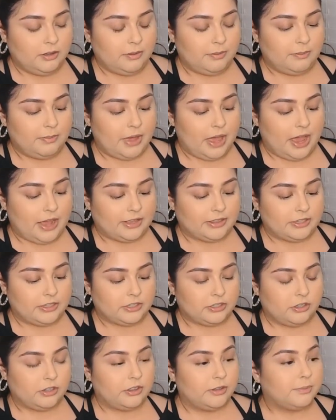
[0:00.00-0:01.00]
pack this
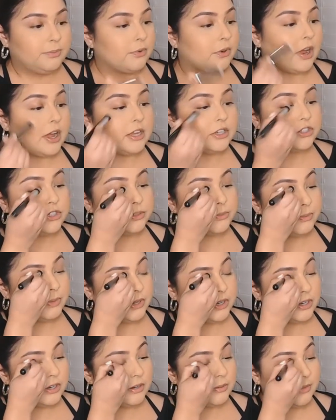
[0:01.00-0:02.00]
on the brush and put
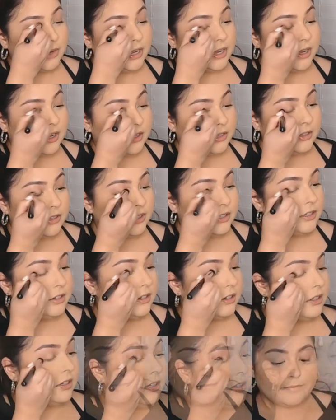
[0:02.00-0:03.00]
it on my eyelid.
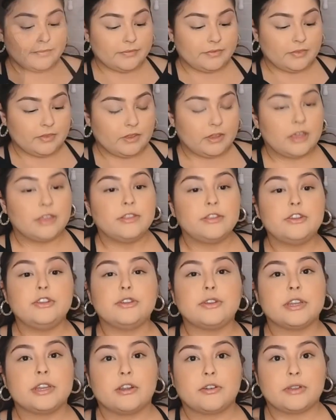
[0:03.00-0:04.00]
And then you
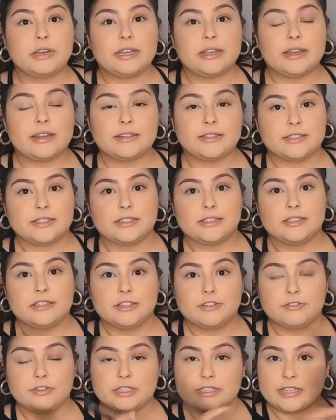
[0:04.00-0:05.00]
can already kind of see the
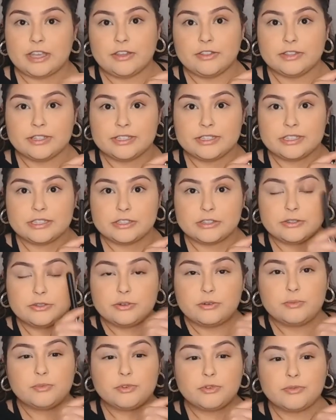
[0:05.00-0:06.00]
difference, how this is a little
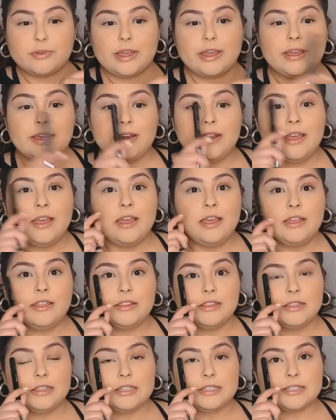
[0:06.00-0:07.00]
more red
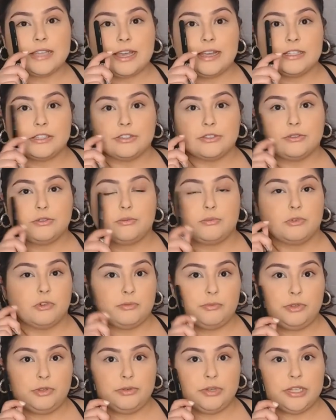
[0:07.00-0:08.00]
and this eye is a little more
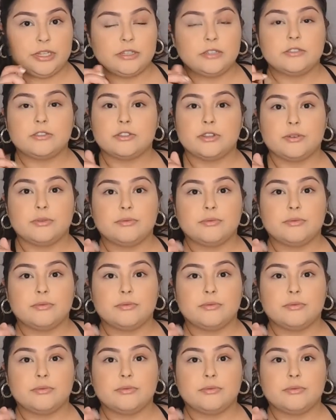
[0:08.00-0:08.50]
muted. So